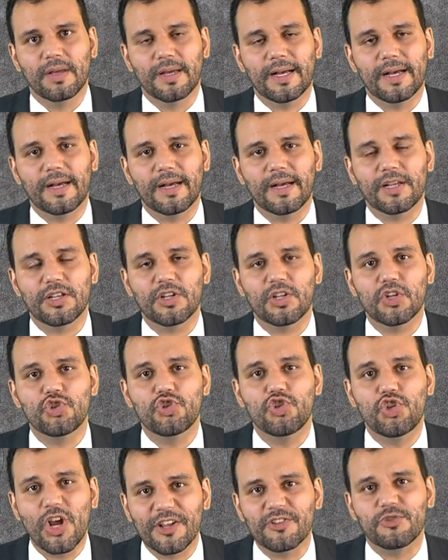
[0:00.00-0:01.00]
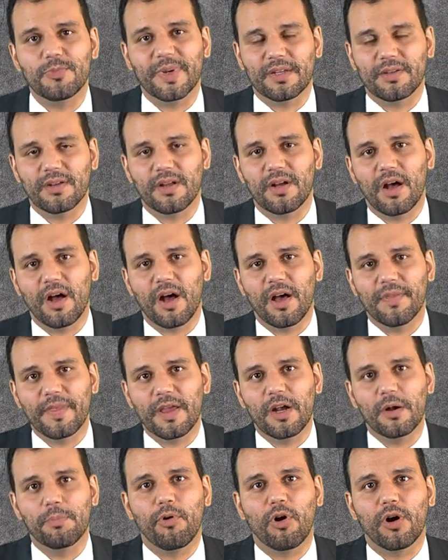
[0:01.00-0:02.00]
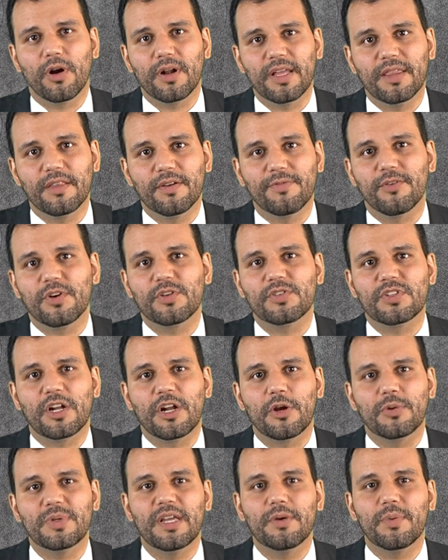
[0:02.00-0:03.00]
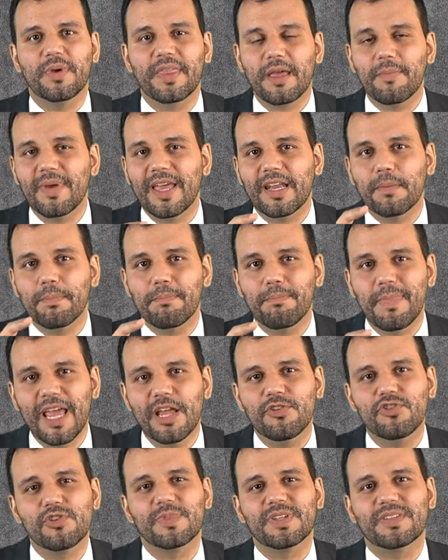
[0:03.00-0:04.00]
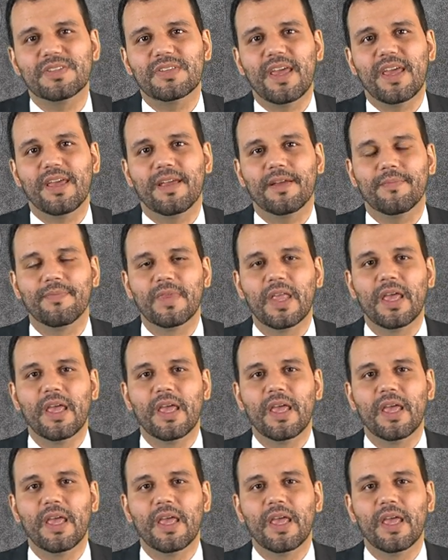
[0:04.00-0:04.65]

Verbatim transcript: uh, judgment on their part in the first N O D where they made a major mistake.